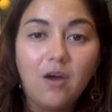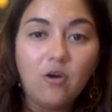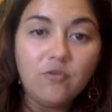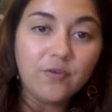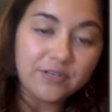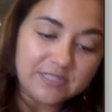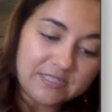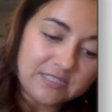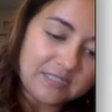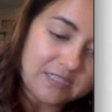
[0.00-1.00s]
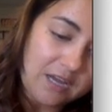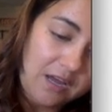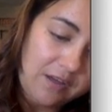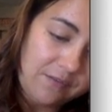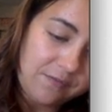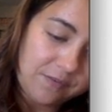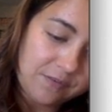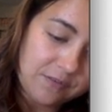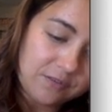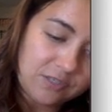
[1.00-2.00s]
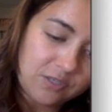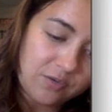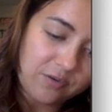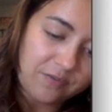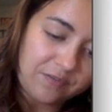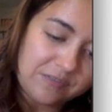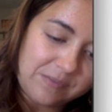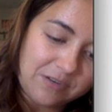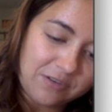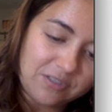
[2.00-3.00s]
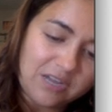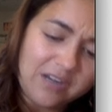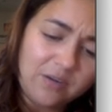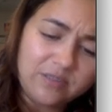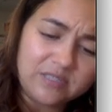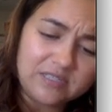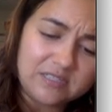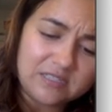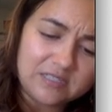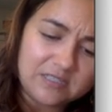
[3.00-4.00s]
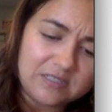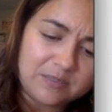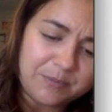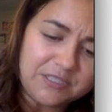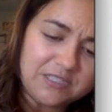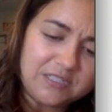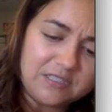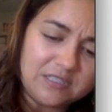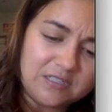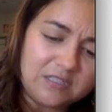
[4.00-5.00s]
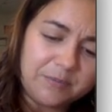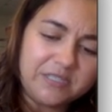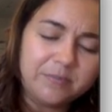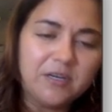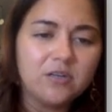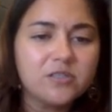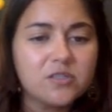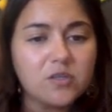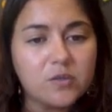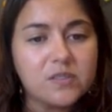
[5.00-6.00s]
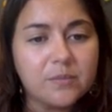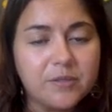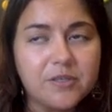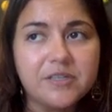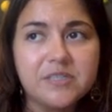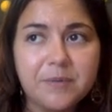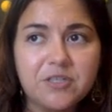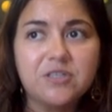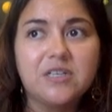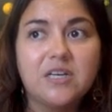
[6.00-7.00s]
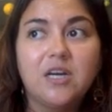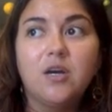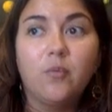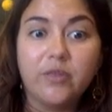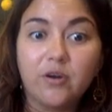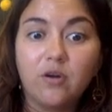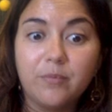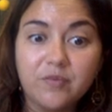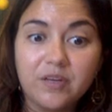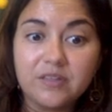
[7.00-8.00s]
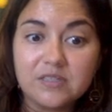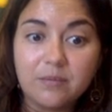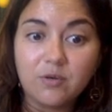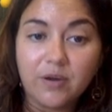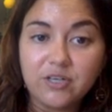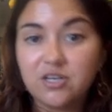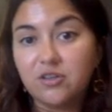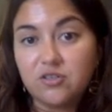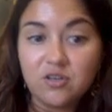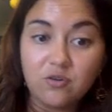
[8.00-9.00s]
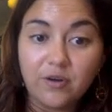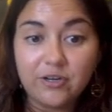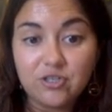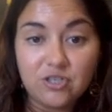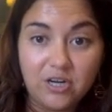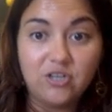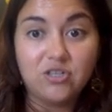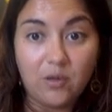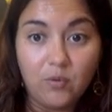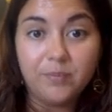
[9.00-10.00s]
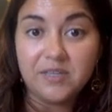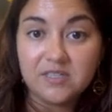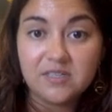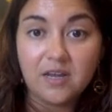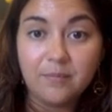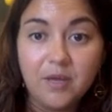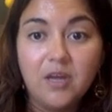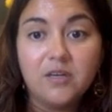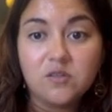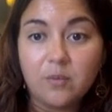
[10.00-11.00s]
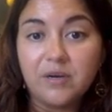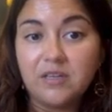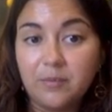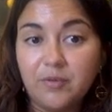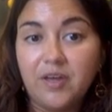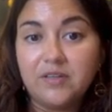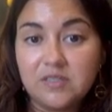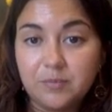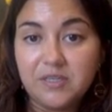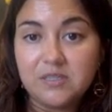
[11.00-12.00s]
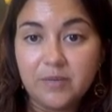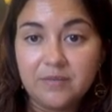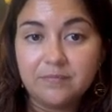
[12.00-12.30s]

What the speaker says: Over a distance of 250 meters. I know it says distance, but distance and displacement are so similar, especially when they're all moving in the same direction and there's no direction change. They will be the same. So I'm going to label that displacement.